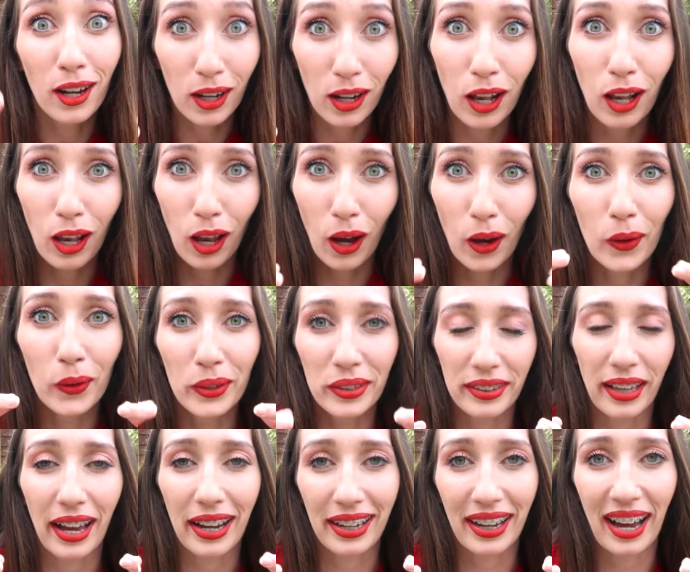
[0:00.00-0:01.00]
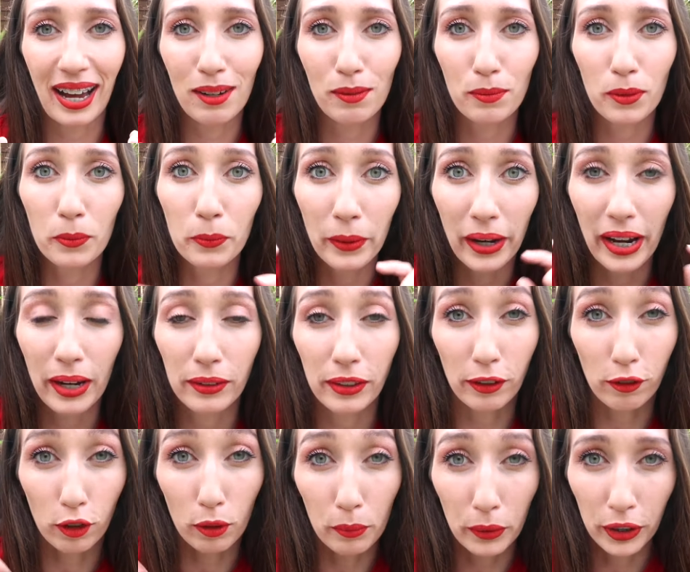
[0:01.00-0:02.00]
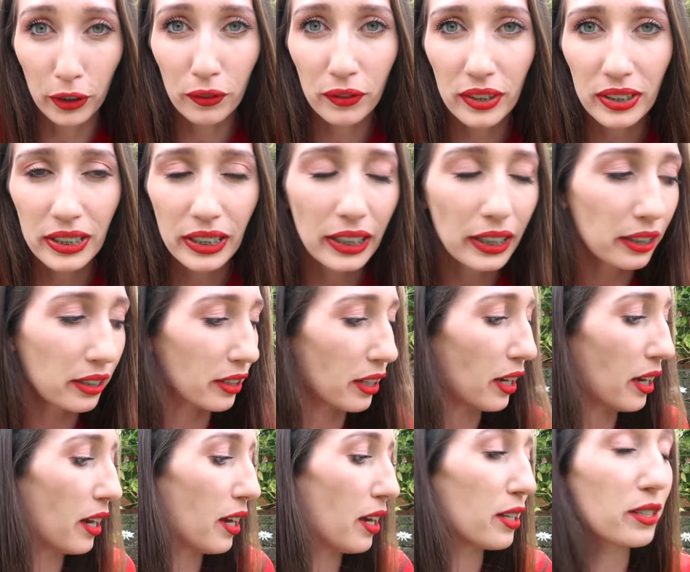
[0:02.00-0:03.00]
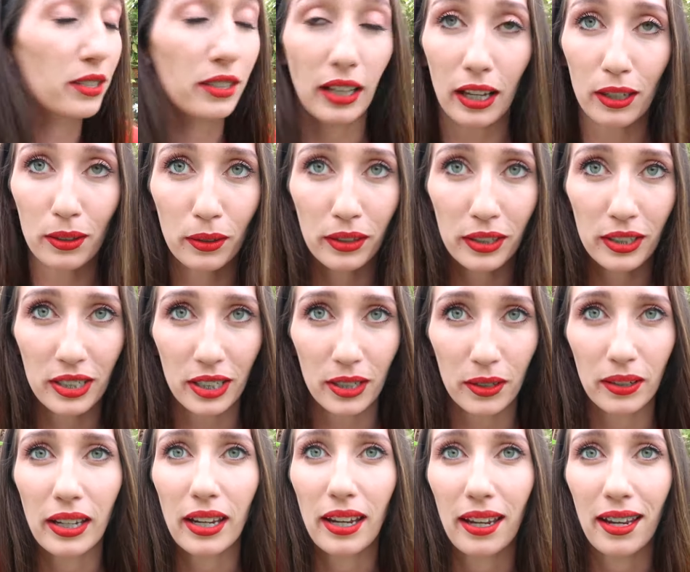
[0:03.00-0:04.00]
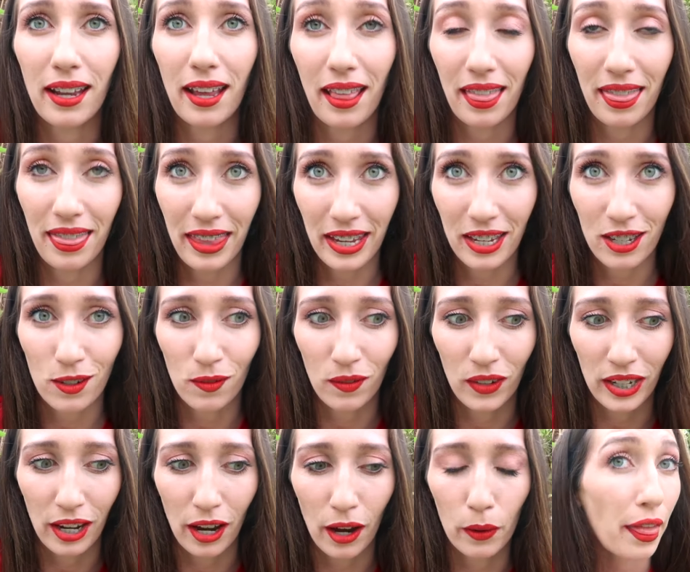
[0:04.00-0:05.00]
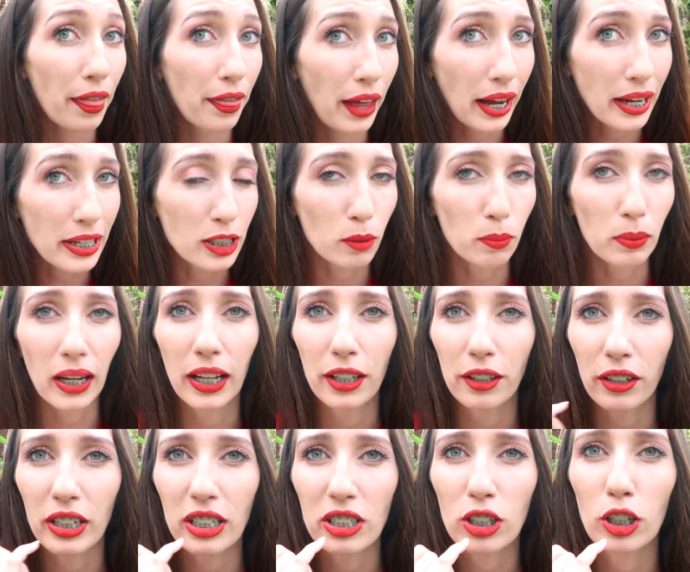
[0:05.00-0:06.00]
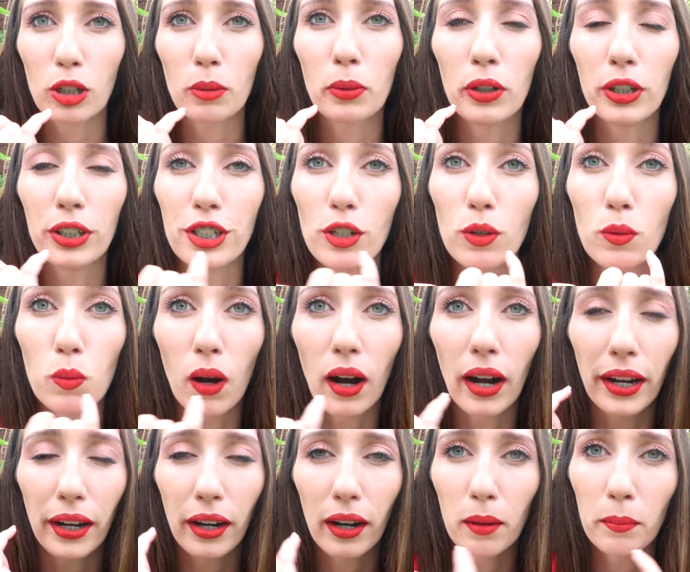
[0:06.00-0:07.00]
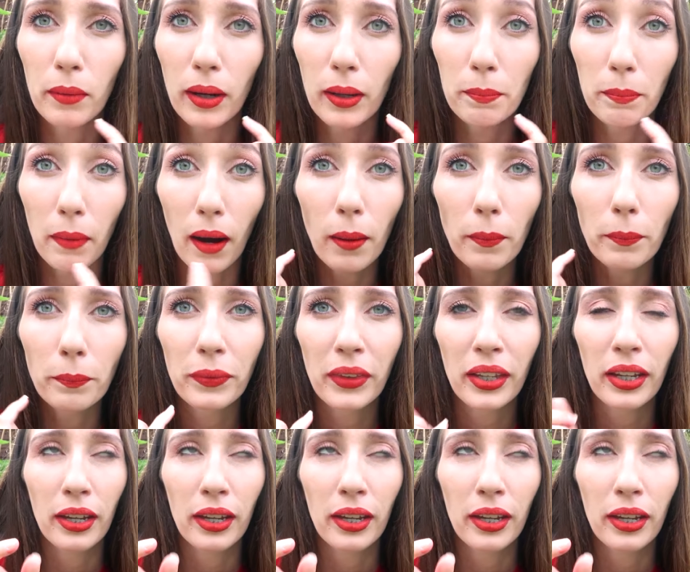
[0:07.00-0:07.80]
close that gap from where they remove the teeth. So that's what they're doing in this video. That is the plan. They're also gonna put a new wire on my bottom.